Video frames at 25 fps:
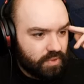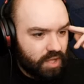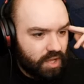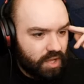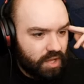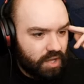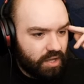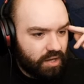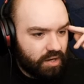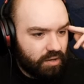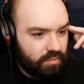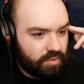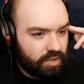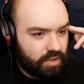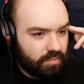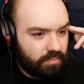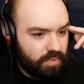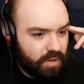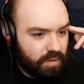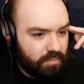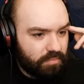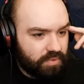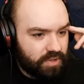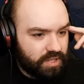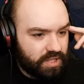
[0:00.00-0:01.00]
And I'm going to
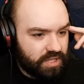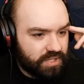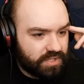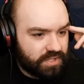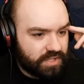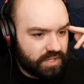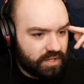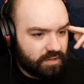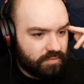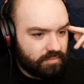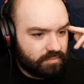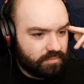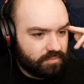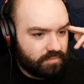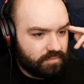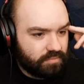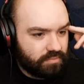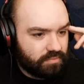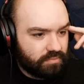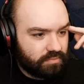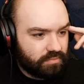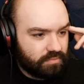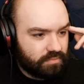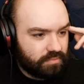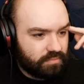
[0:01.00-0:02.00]
bump these up.
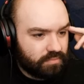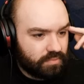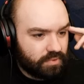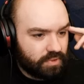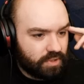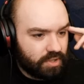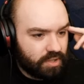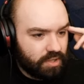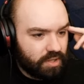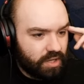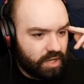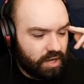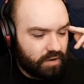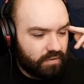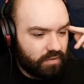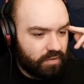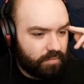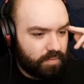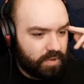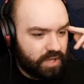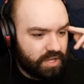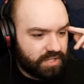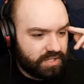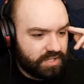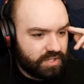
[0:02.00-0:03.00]
Our
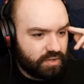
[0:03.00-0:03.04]
repair